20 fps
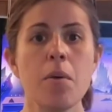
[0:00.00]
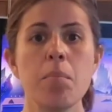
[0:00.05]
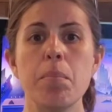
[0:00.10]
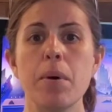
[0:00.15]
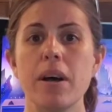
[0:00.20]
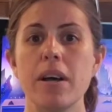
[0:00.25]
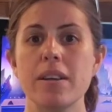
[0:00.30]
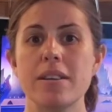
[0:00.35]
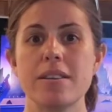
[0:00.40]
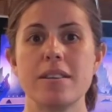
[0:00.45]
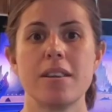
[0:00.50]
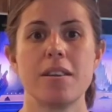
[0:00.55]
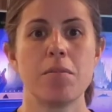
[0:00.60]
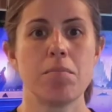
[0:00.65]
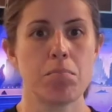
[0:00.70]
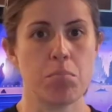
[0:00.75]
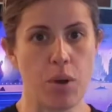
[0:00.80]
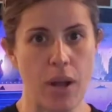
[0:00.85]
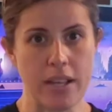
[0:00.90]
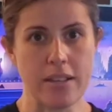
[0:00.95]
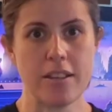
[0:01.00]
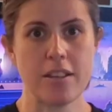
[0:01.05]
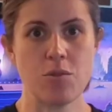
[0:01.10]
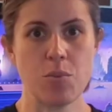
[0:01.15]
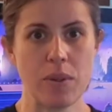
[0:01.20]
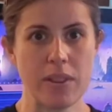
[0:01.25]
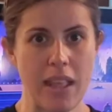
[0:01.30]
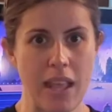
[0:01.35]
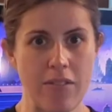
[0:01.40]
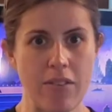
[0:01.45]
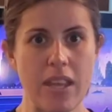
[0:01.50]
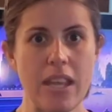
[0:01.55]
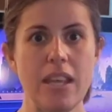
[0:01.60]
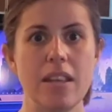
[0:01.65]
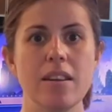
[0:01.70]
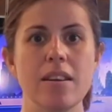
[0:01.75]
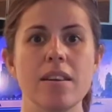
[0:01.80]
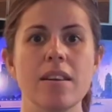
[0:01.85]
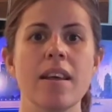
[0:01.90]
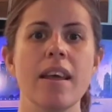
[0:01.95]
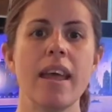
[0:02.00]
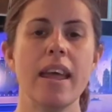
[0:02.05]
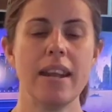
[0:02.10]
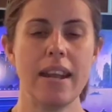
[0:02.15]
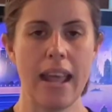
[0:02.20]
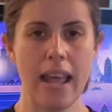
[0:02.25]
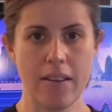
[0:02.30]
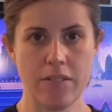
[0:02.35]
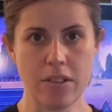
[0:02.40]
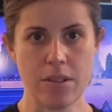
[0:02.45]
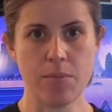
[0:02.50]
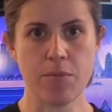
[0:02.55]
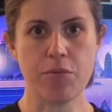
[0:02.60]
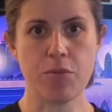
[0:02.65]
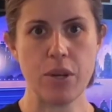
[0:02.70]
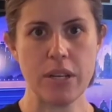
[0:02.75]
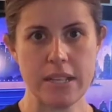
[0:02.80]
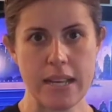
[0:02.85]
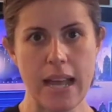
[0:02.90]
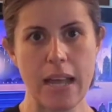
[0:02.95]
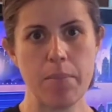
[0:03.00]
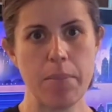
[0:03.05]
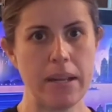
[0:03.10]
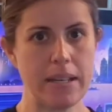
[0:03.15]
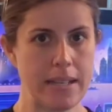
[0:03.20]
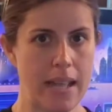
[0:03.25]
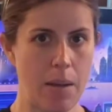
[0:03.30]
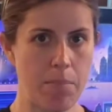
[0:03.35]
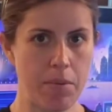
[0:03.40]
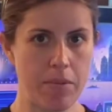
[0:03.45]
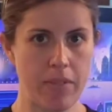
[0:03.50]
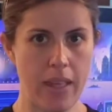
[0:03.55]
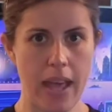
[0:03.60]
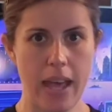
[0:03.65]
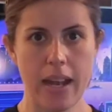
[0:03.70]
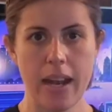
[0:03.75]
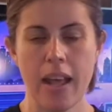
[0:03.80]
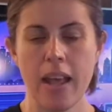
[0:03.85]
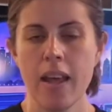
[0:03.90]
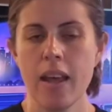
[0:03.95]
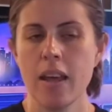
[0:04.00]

but process what they've eaten and have some free time on top of that.